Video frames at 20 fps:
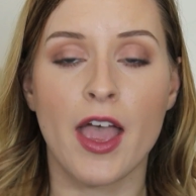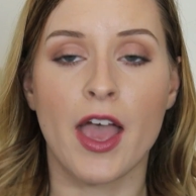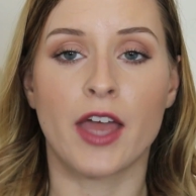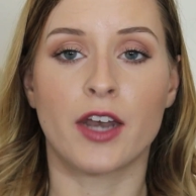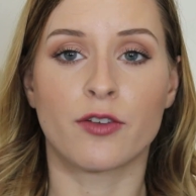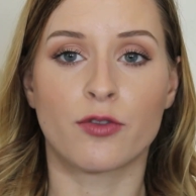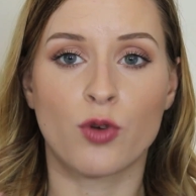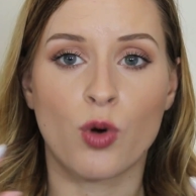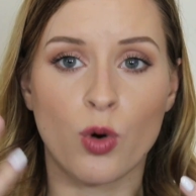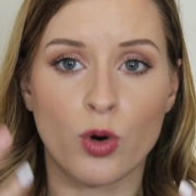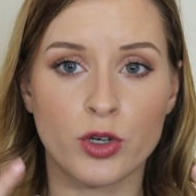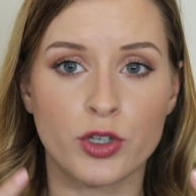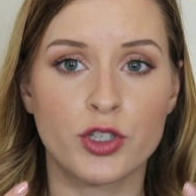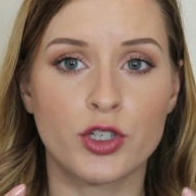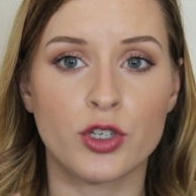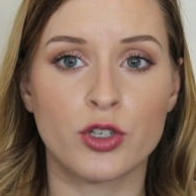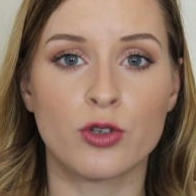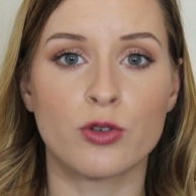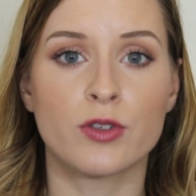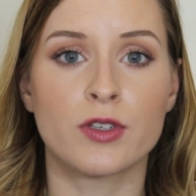And of course
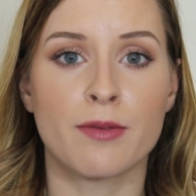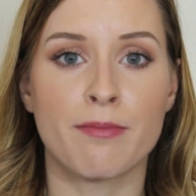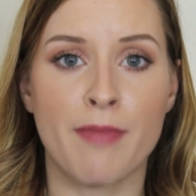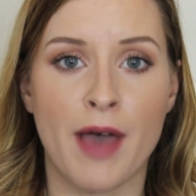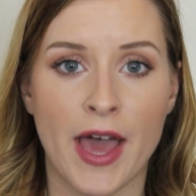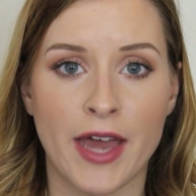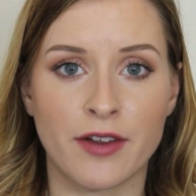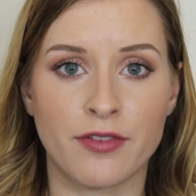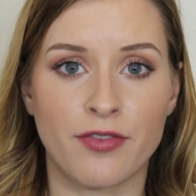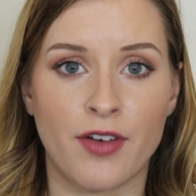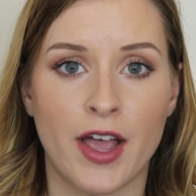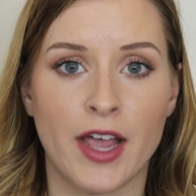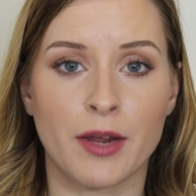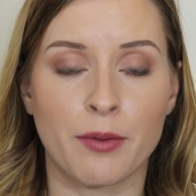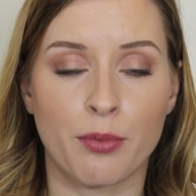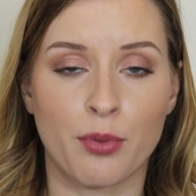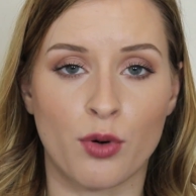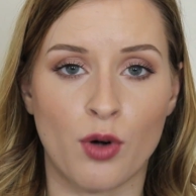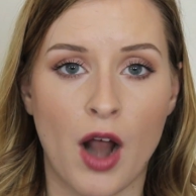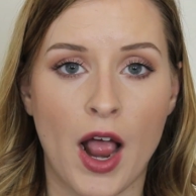you could use a
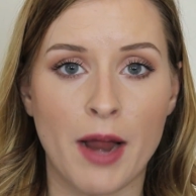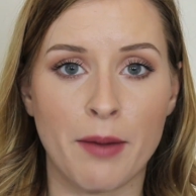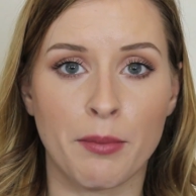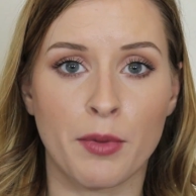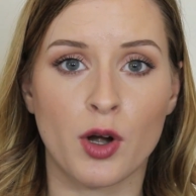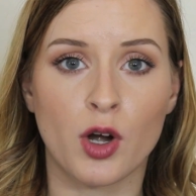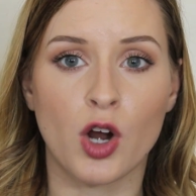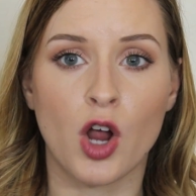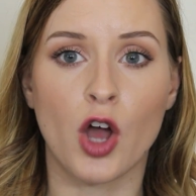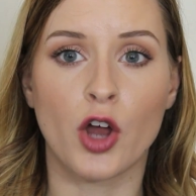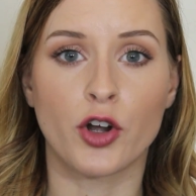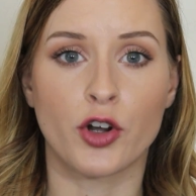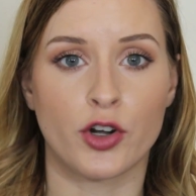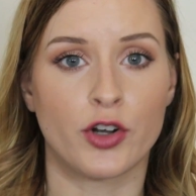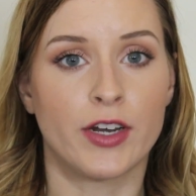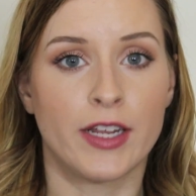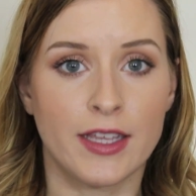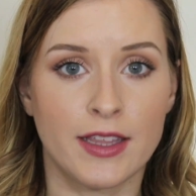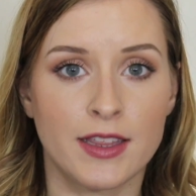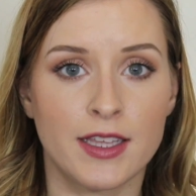mattifying primer
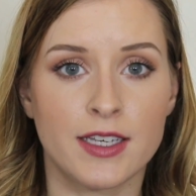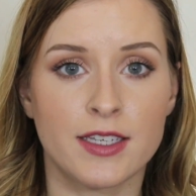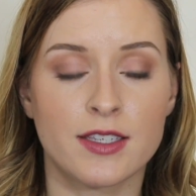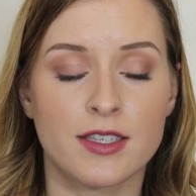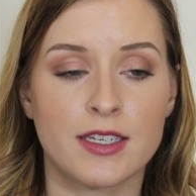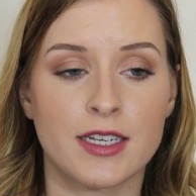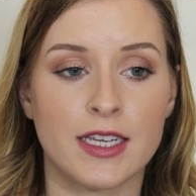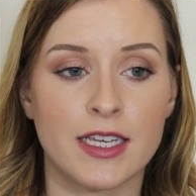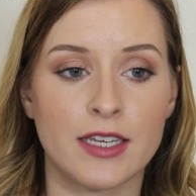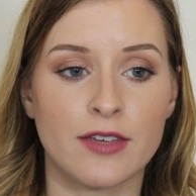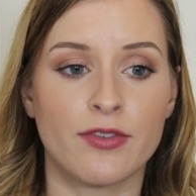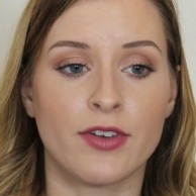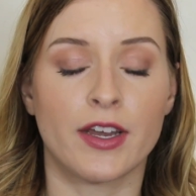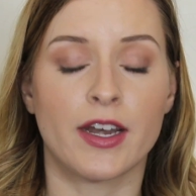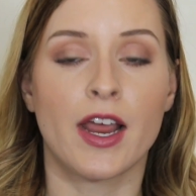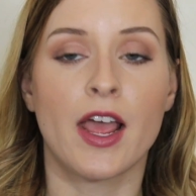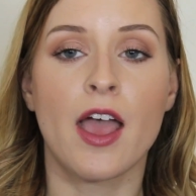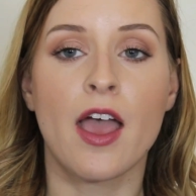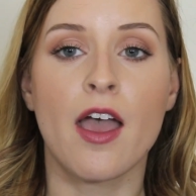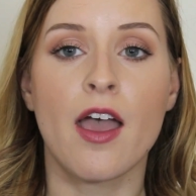underneath this to
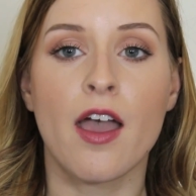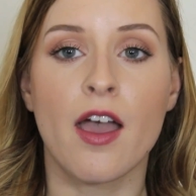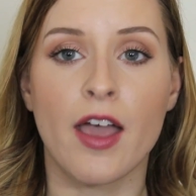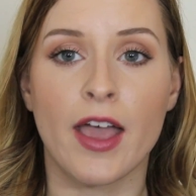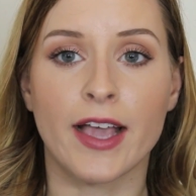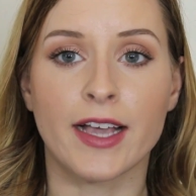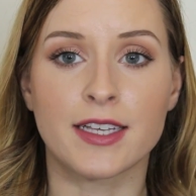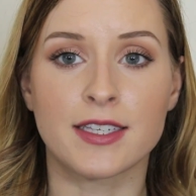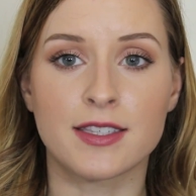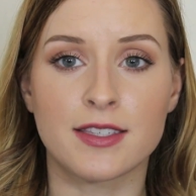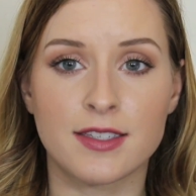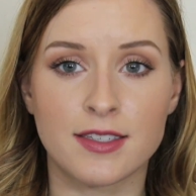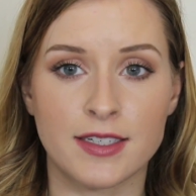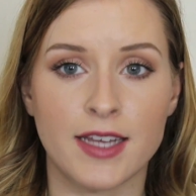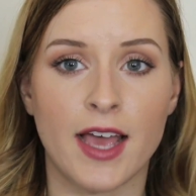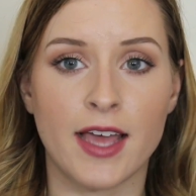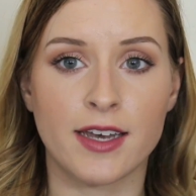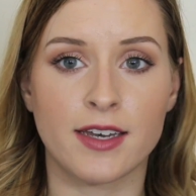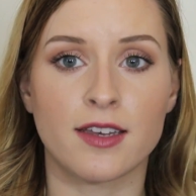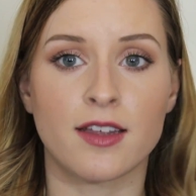even
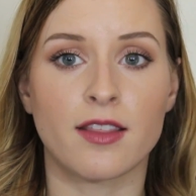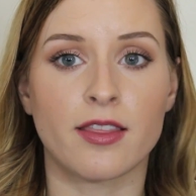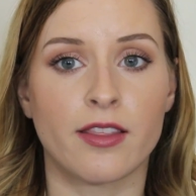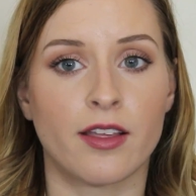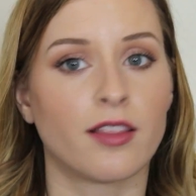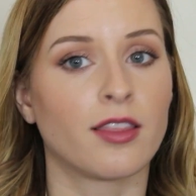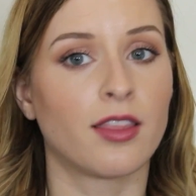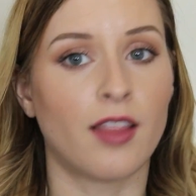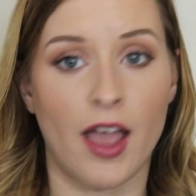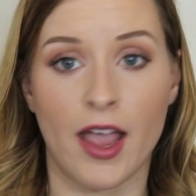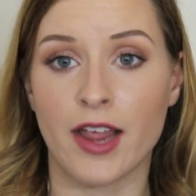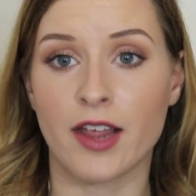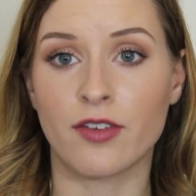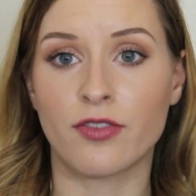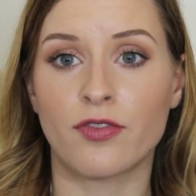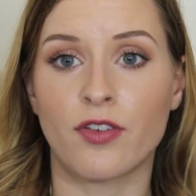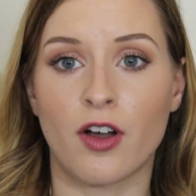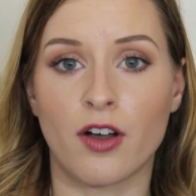extend the life